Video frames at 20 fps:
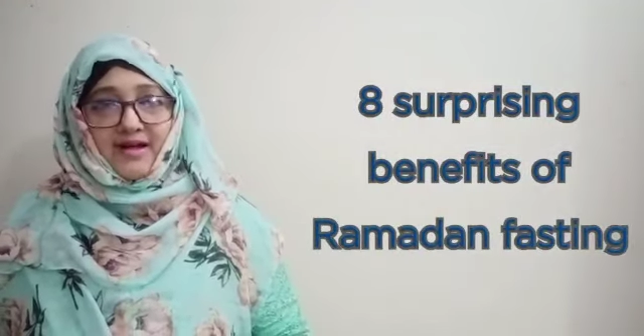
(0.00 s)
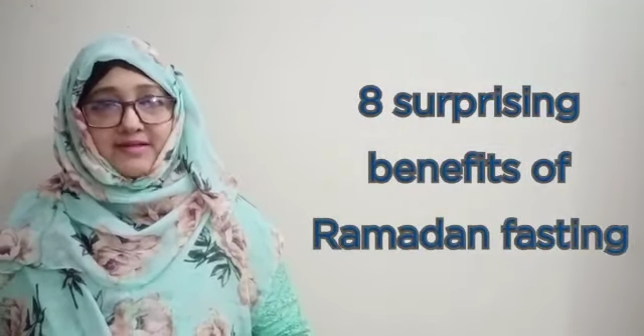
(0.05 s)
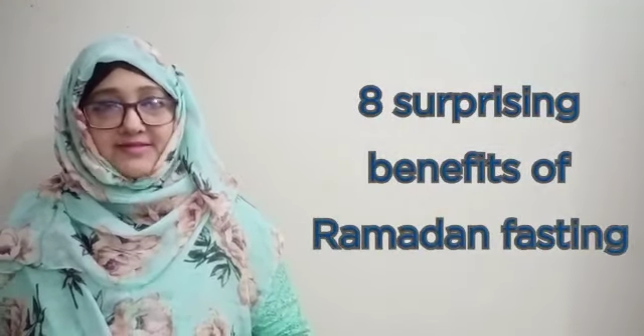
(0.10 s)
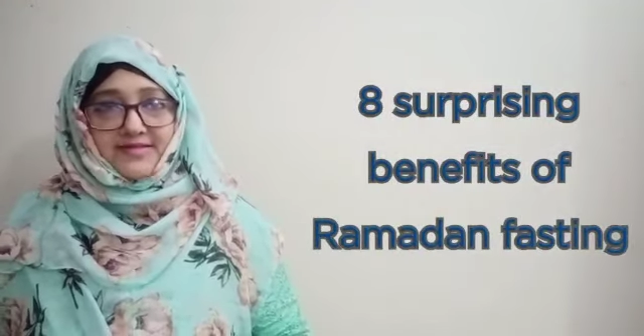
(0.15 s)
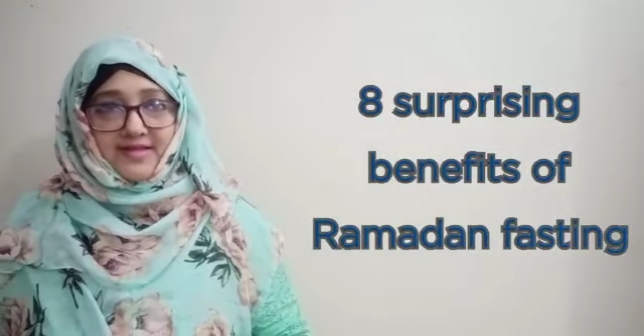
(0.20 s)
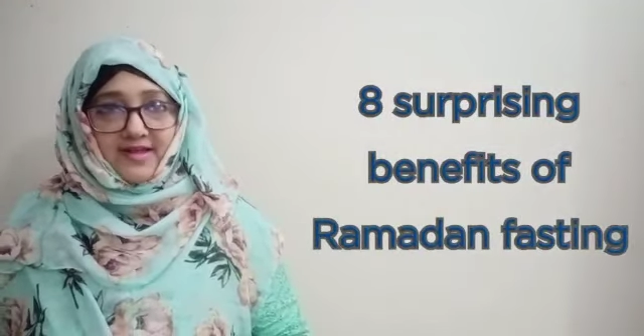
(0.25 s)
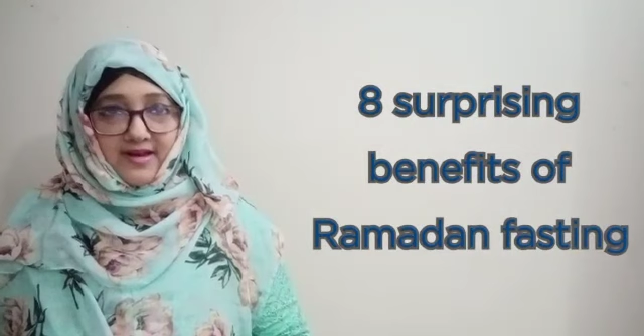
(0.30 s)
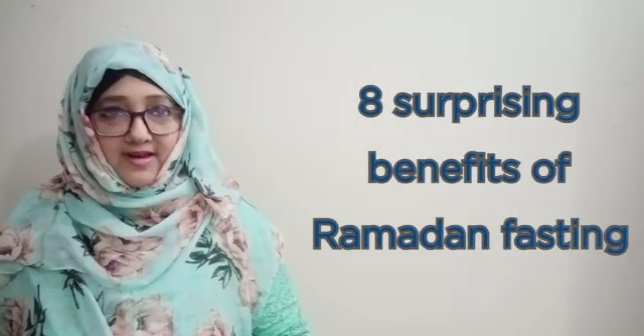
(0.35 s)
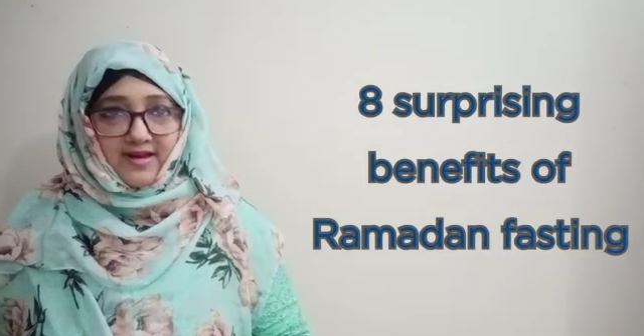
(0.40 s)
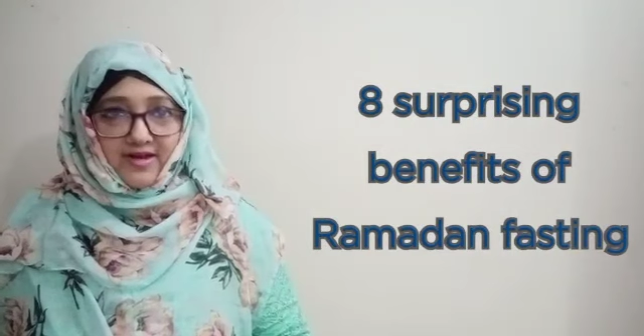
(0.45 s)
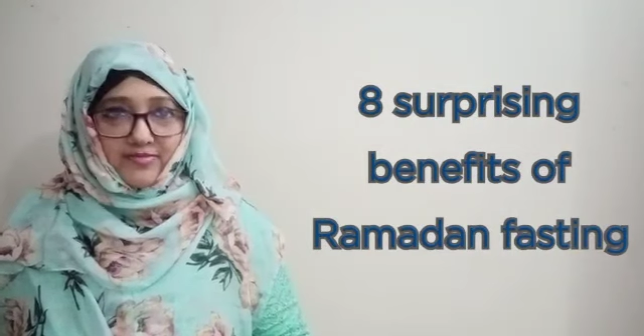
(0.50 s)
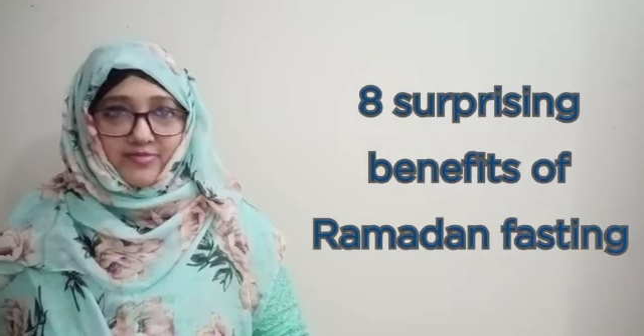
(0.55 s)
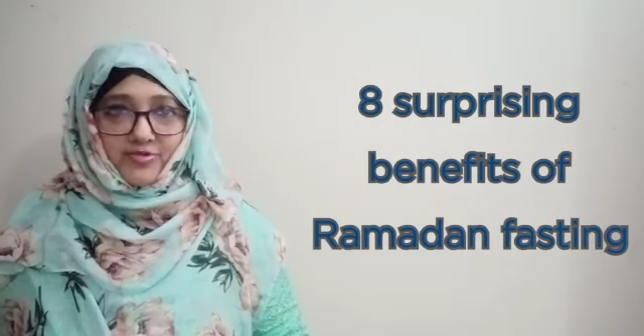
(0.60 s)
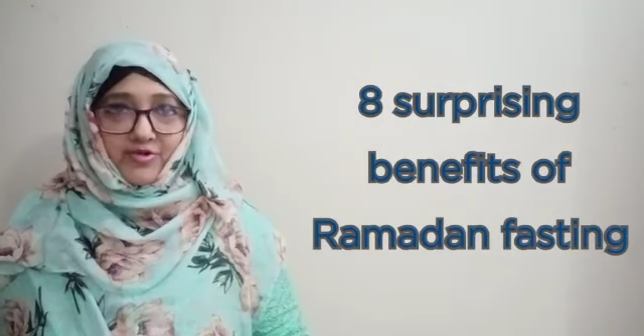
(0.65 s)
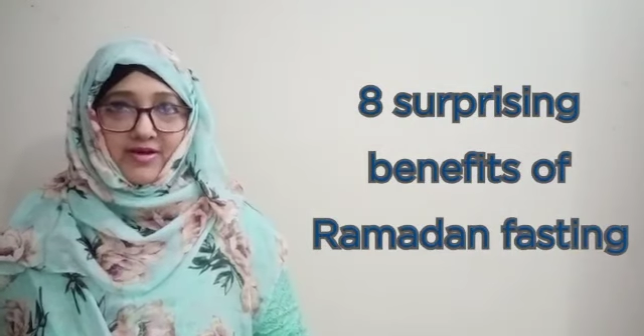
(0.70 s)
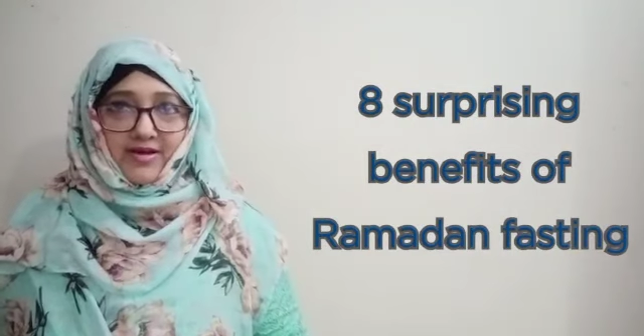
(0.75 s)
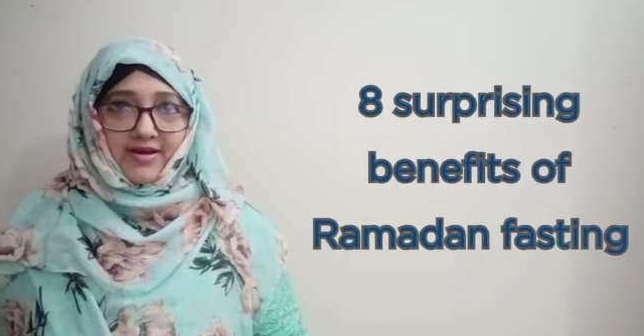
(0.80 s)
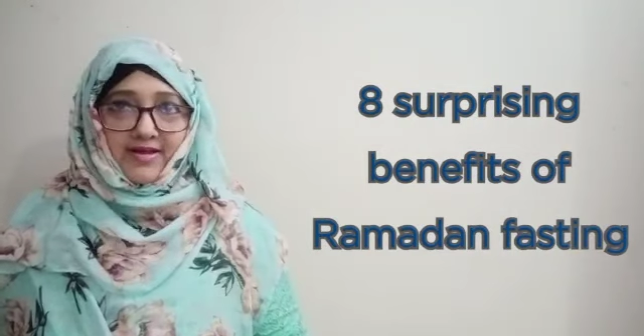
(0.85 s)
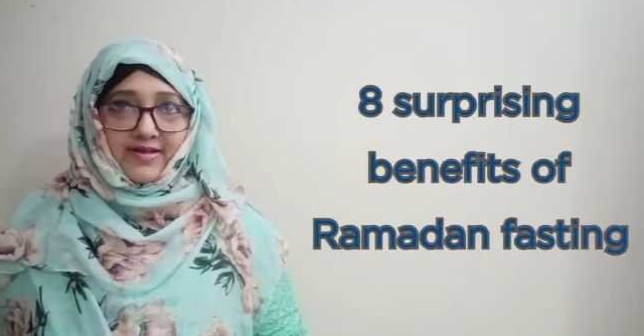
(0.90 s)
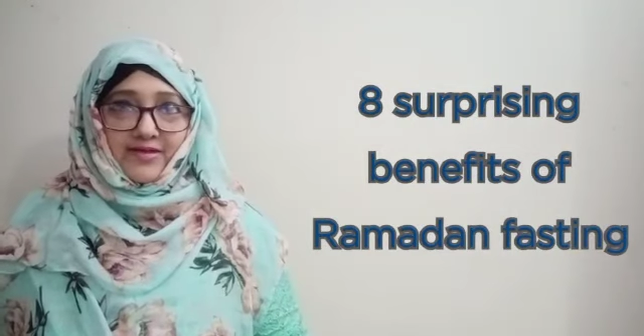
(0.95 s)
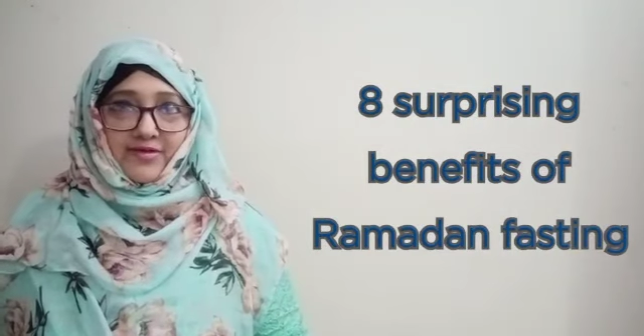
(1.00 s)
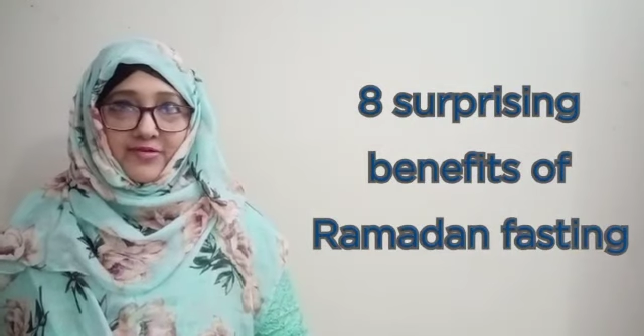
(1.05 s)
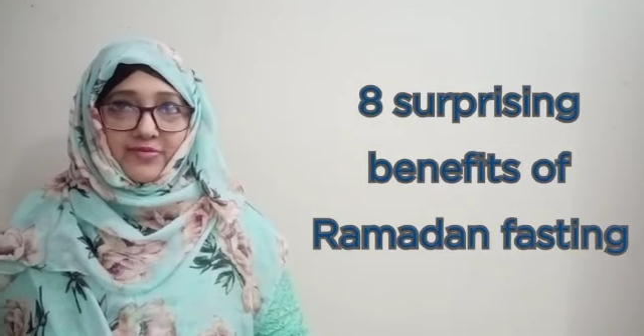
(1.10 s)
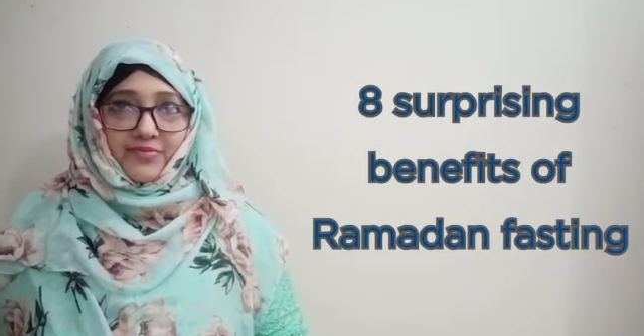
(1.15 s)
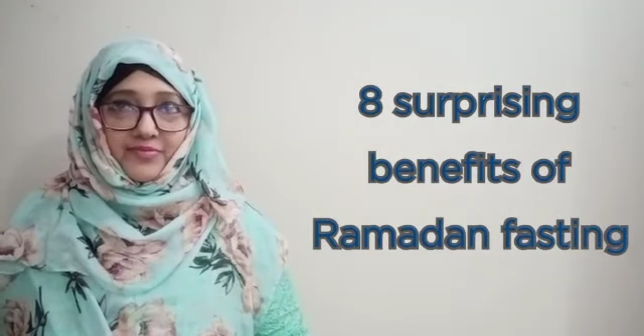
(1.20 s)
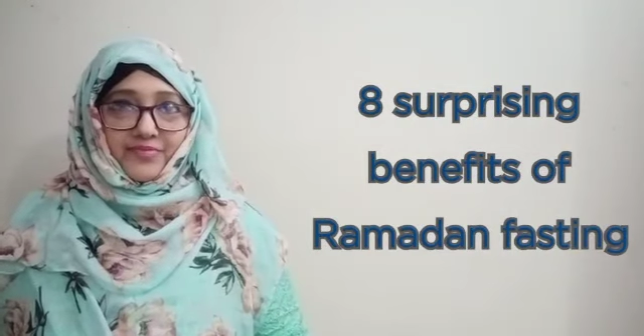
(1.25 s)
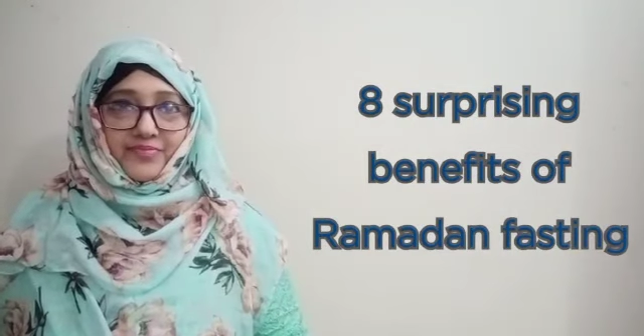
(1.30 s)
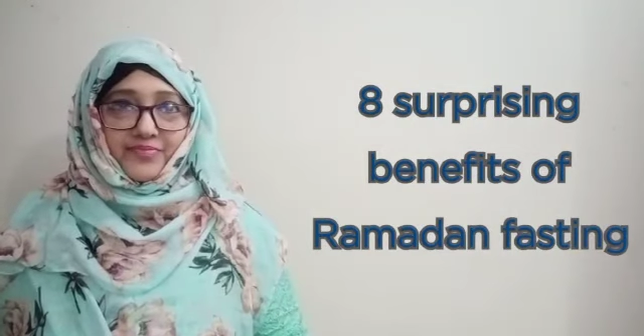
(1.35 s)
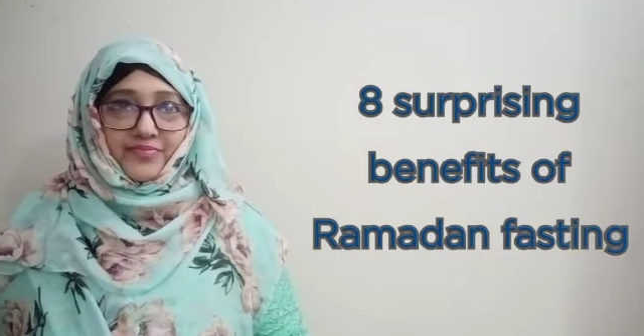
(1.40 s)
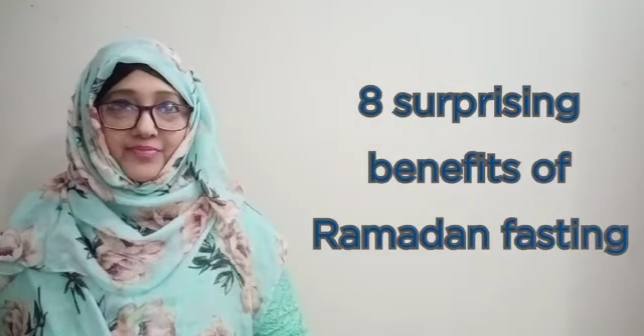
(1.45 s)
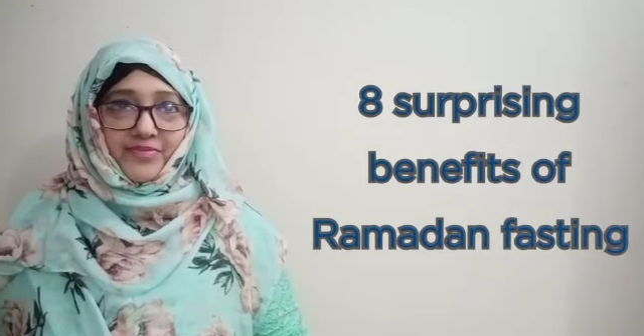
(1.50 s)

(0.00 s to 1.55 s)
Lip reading: Assalamu alaikum.